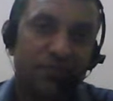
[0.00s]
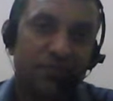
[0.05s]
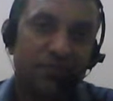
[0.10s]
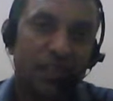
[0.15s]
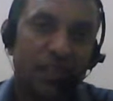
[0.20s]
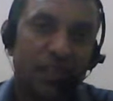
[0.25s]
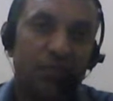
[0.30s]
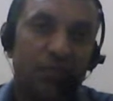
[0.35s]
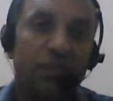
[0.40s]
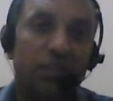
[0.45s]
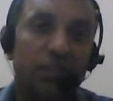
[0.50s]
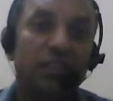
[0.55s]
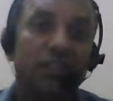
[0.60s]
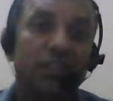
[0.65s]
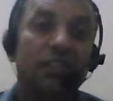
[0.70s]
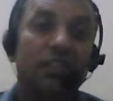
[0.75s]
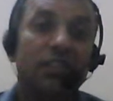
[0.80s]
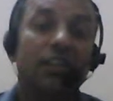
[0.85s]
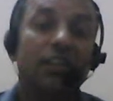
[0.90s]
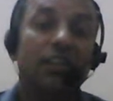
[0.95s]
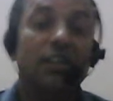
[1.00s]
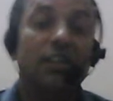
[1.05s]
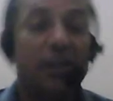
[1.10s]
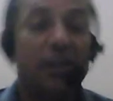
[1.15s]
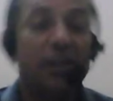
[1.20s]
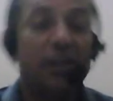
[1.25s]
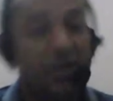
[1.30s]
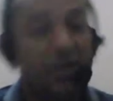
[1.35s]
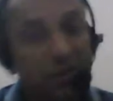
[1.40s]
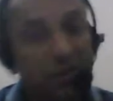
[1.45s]
I mean,
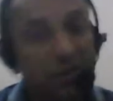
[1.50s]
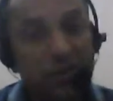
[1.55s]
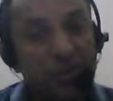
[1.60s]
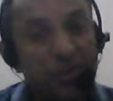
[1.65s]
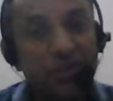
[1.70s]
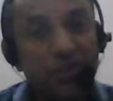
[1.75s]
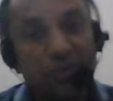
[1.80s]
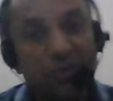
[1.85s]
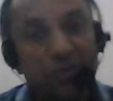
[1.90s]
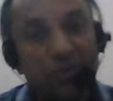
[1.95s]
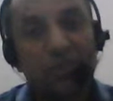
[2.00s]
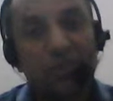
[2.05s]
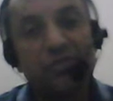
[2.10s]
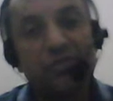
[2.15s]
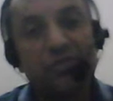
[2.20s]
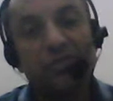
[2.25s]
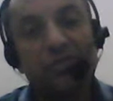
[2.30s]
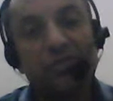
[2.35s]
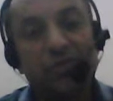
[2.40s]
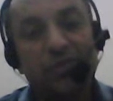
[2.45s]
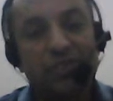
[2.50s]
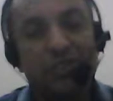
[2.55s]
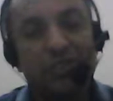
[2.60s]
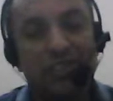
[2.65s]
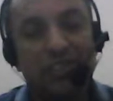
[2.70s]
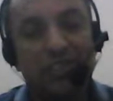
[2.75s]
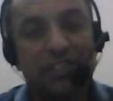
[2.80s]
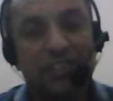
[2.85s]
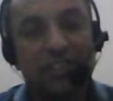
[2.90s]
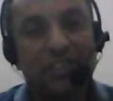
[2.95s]
according to the situation,
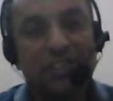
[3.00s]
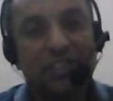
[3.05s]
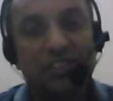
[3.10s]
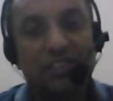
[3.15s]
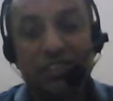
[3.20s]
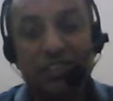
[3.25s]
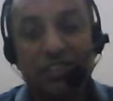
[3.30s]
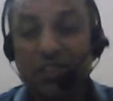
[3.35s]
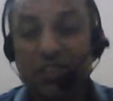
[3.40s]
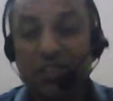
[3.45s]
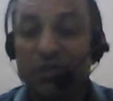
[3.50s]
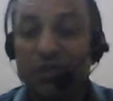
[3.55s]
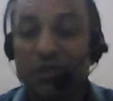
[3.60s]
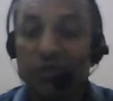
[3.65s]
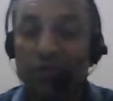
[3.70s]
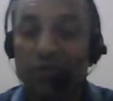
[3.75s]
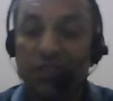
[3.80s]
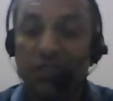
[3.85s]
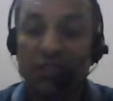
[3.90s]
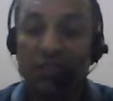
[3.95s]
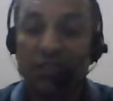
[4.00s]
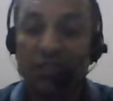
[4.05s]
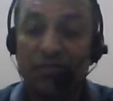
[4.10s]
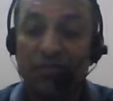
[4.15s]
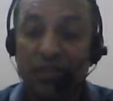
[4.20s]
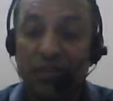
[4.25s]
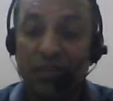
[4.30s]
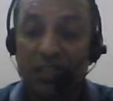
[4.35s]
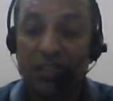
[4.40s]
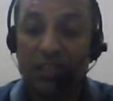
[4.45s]
change yourself.
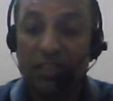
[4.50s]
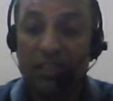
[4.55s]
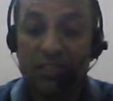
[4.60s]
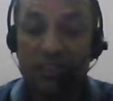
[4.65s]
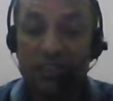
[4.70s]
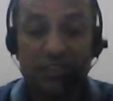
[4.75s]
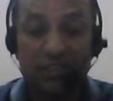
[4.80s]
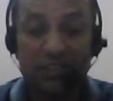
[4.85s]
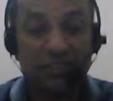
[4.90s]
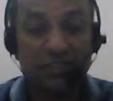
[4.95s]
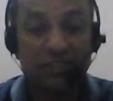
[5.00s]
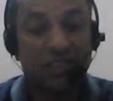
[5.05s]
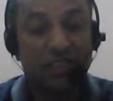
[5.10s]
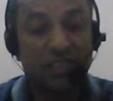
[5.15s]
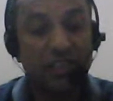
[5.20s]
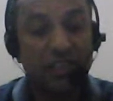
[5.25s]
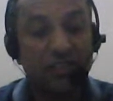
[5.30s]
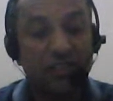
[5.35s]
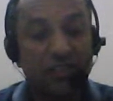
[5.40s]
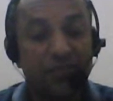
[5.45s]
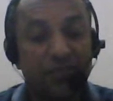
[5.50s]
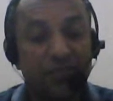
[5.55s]
This is called